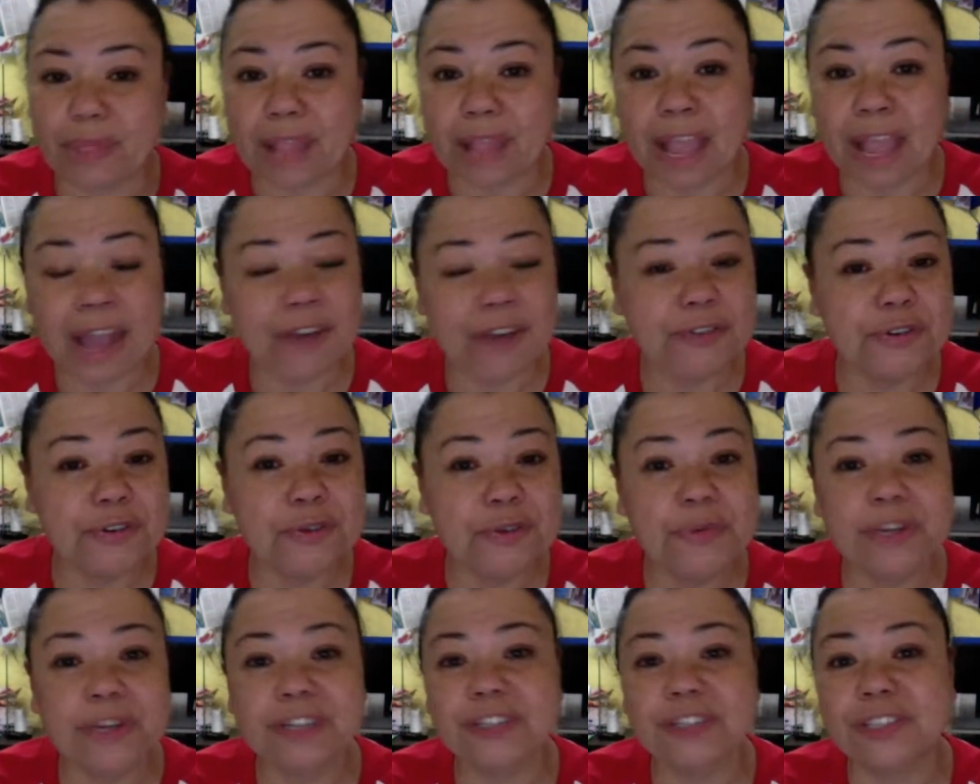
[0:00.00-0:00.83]
I don't know
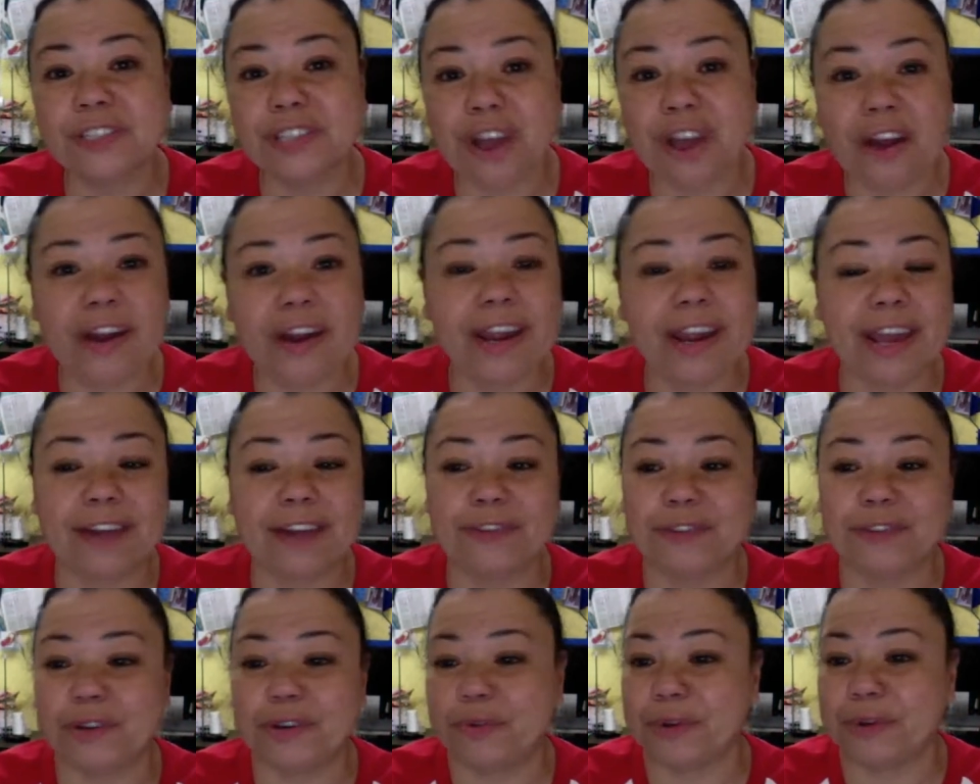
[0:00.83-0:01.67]
where to start. I
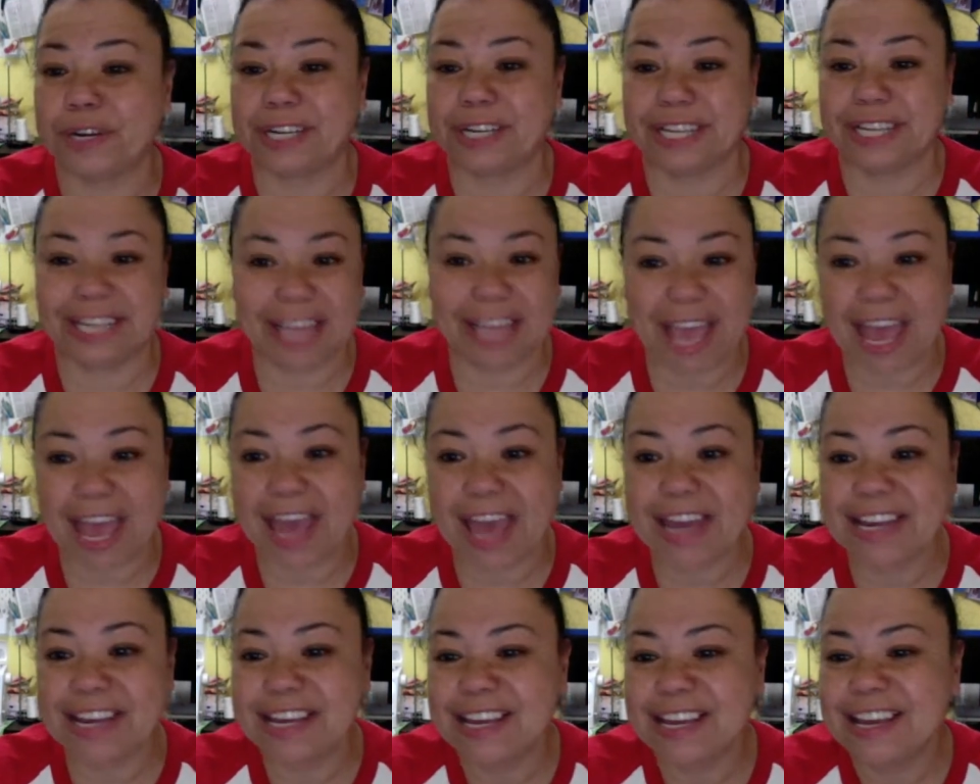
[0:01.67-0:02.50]
don't know where to
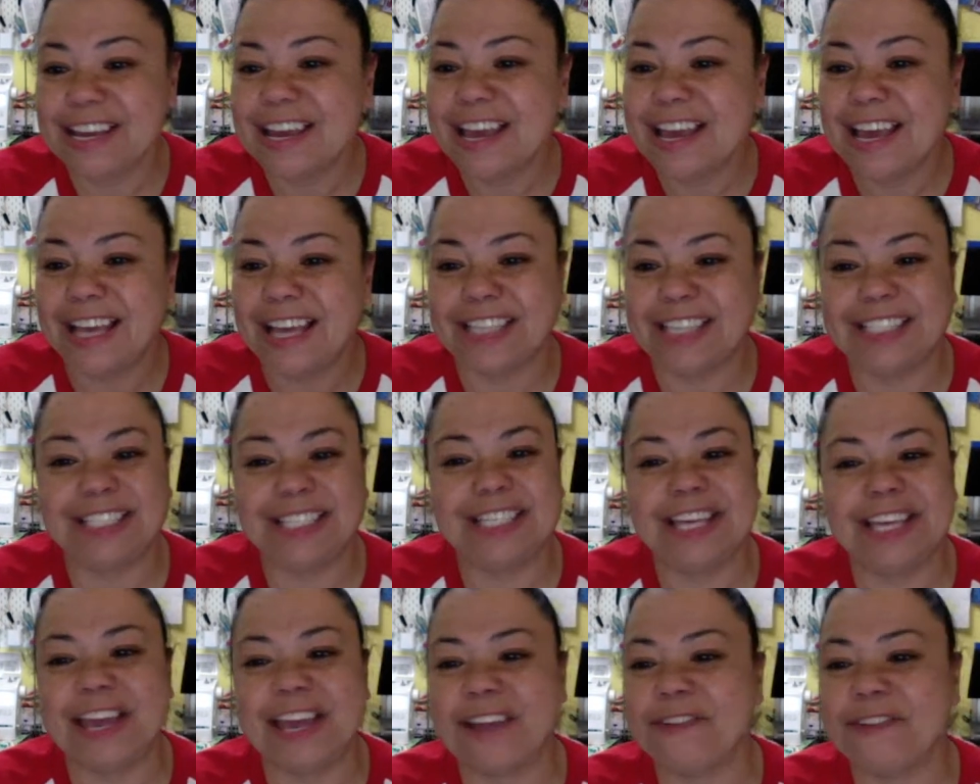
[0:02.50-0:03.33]
get. I
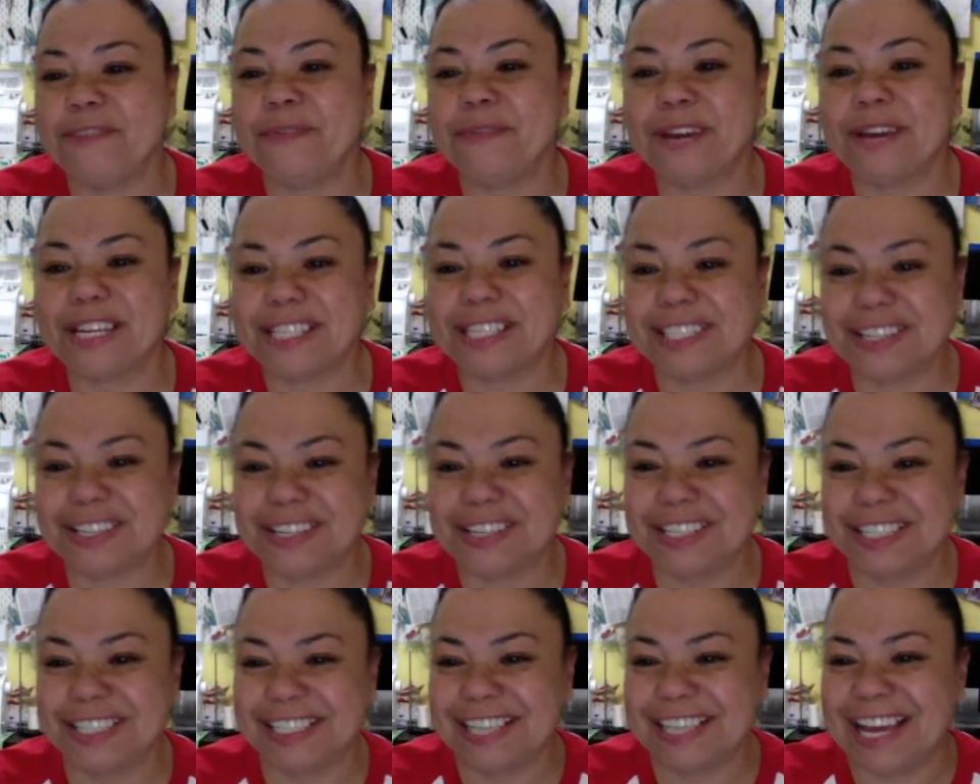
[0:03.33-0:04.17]
see everybody
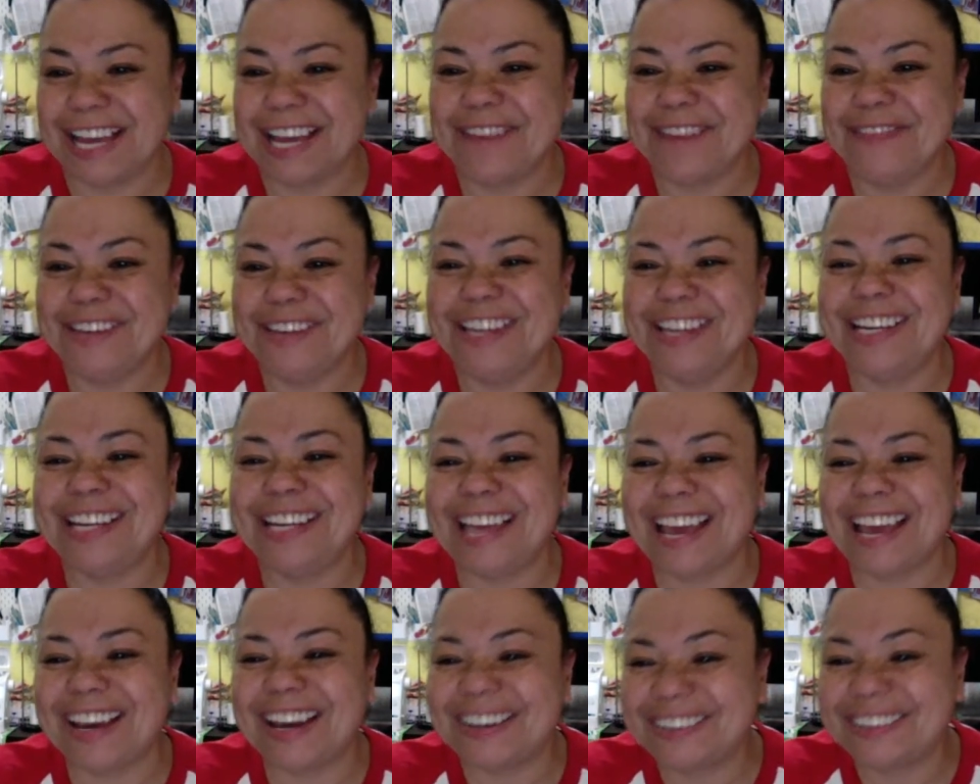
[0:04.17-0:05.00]
starting to chime in
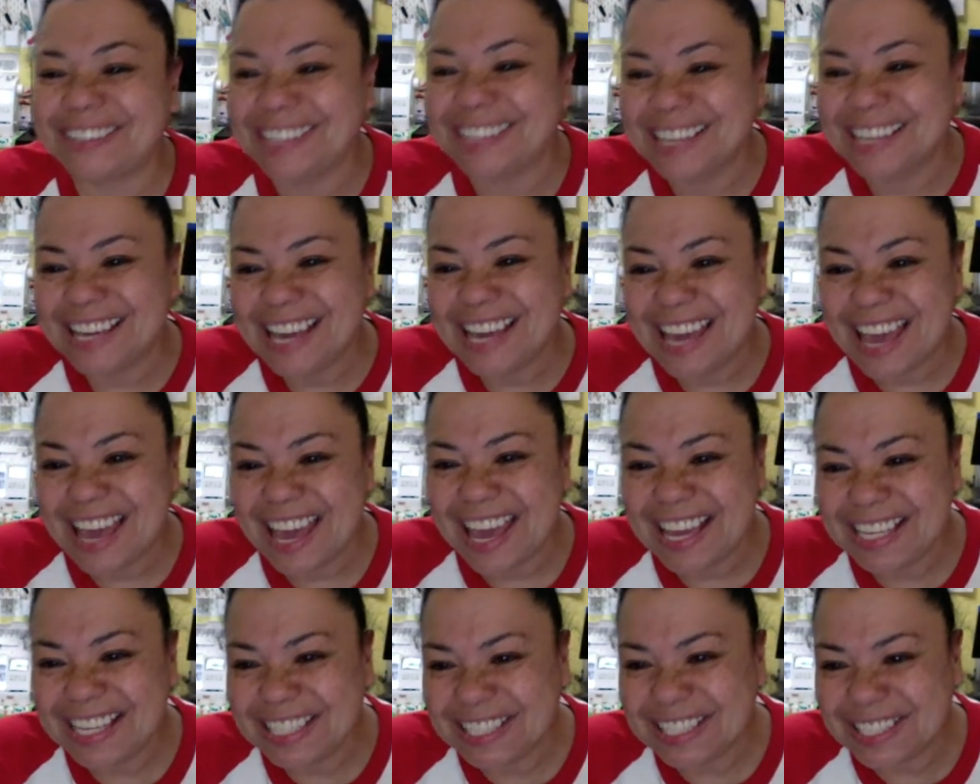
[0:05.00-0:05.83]
now.
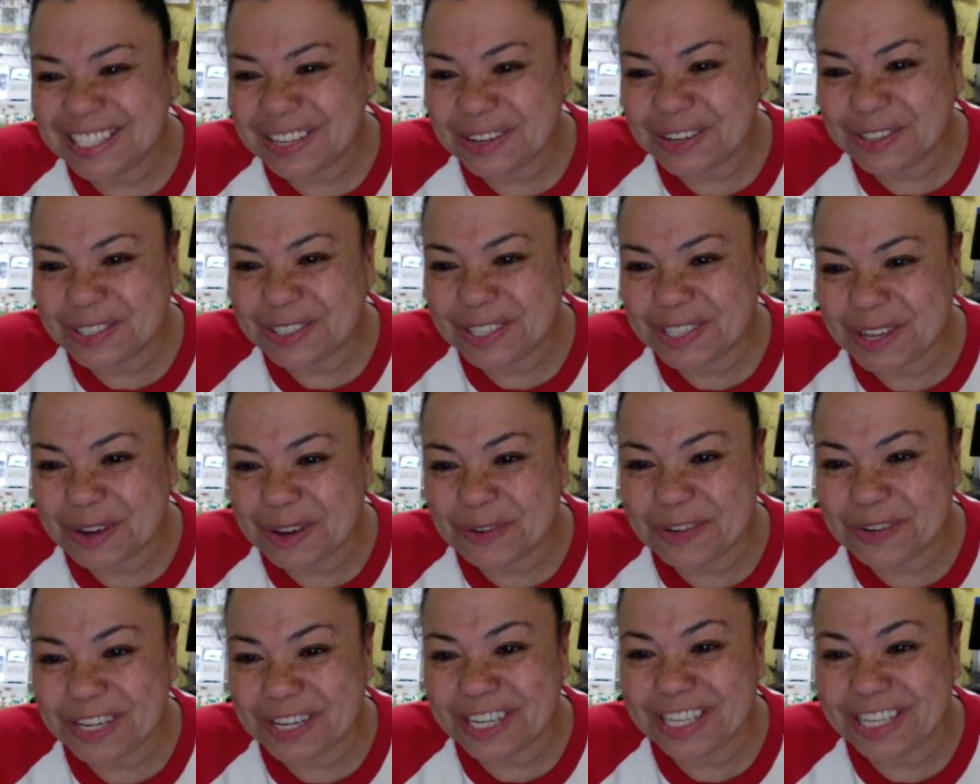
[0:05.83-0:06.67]
Hey,
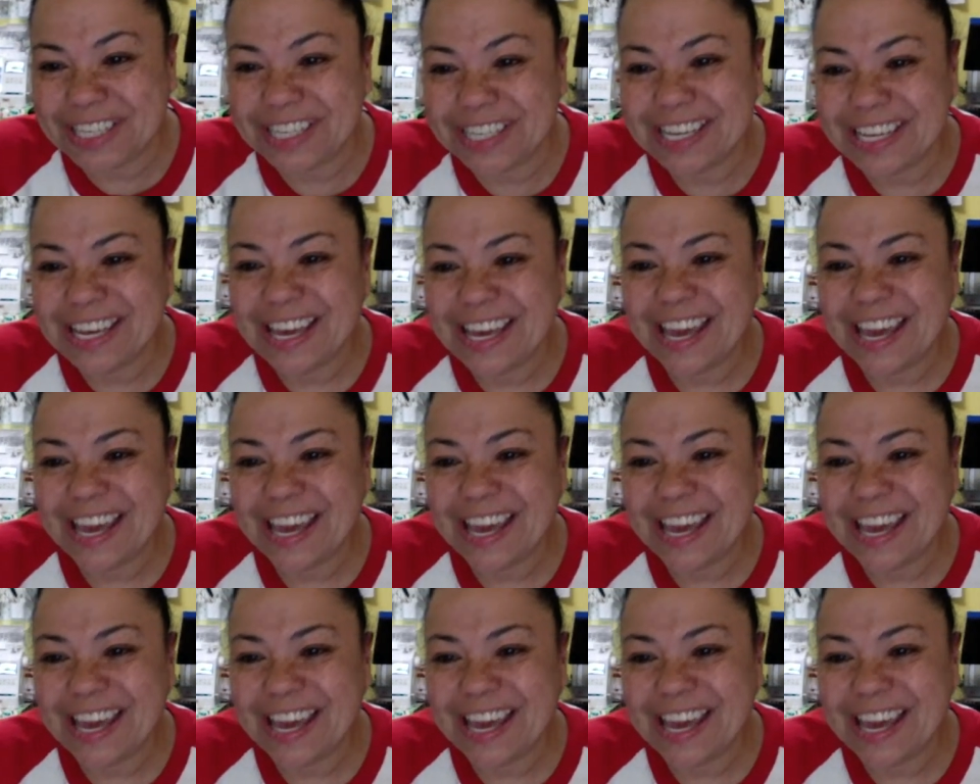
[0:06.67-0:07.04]
So-So-in.